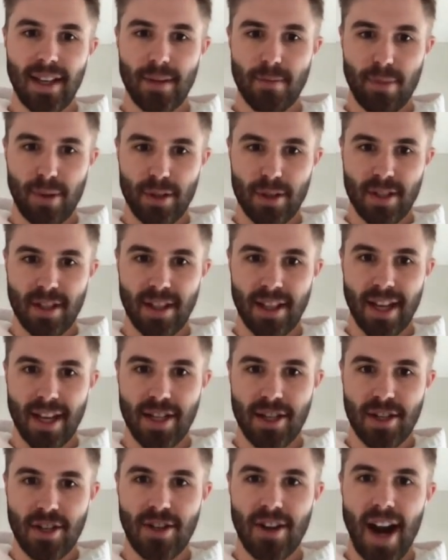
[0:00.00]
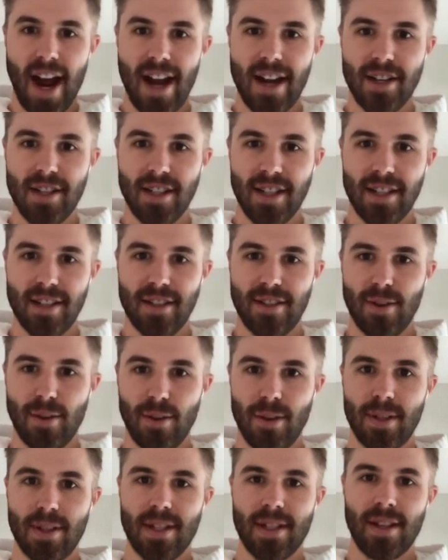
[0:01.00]
a personalized strategy
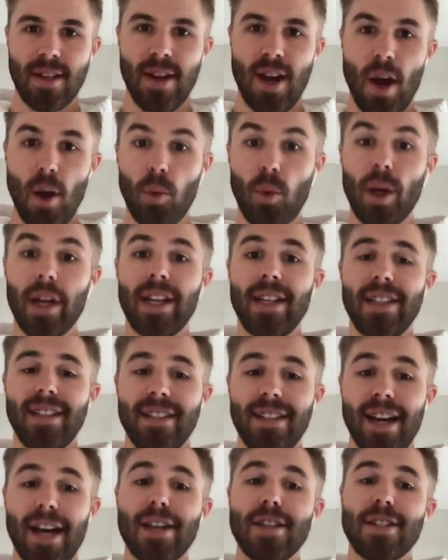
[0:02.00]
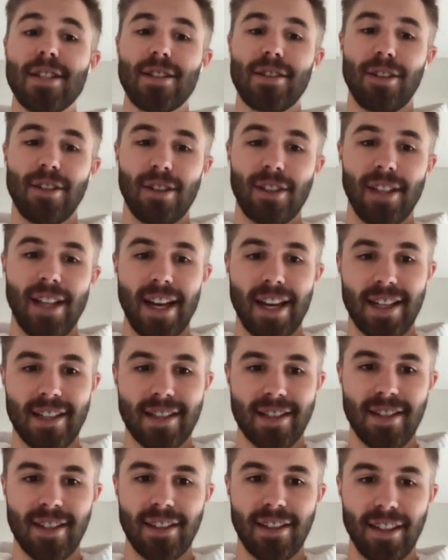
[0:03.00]
towards what it does look like
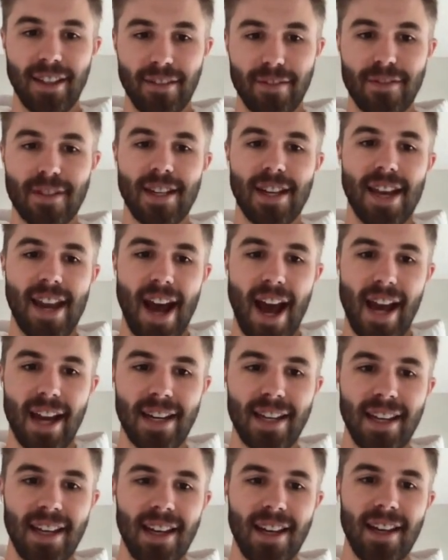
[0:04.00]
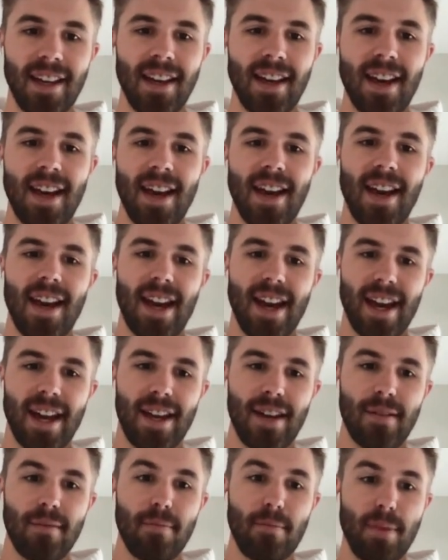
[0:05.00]
to live to 90
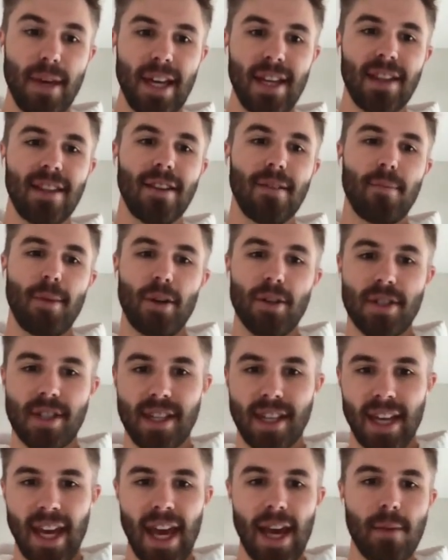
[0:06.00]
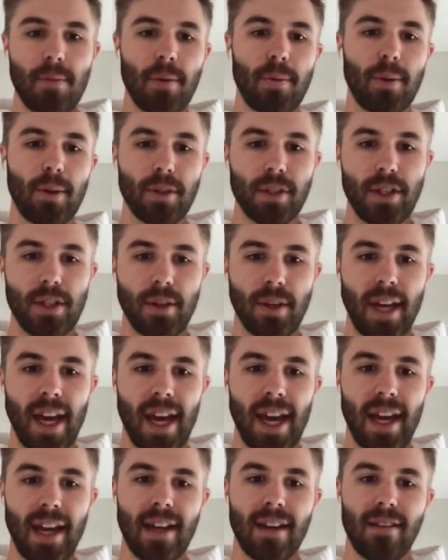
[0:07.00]
and being the most capable you
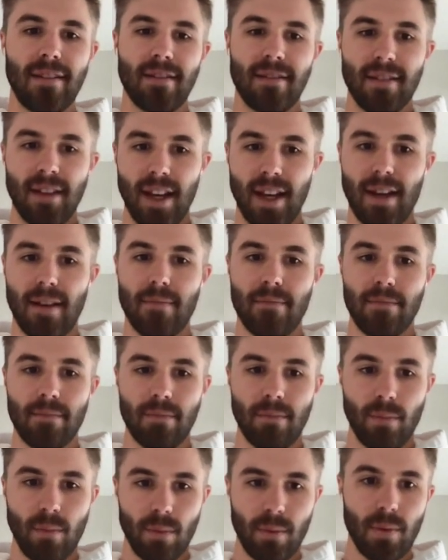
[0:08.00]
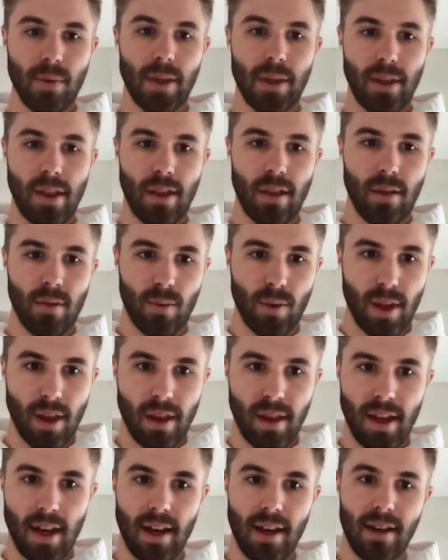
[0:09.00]
can with
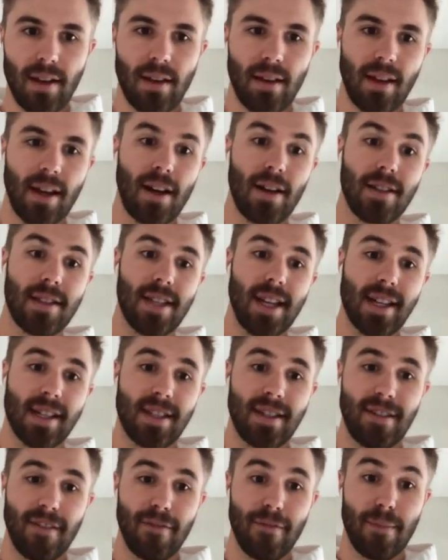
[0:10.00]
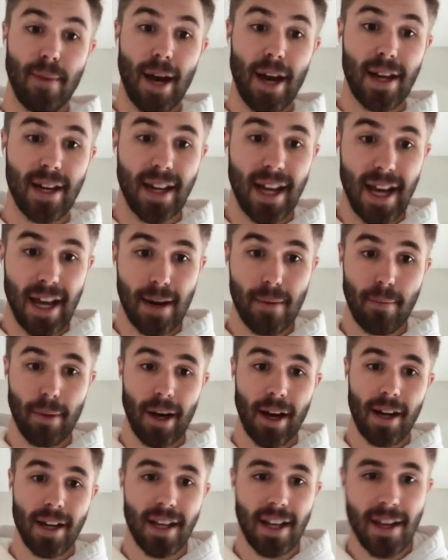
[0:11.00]
the context of mind and
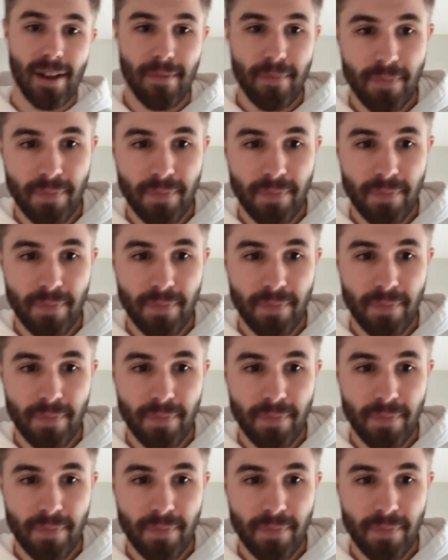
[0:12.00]
body.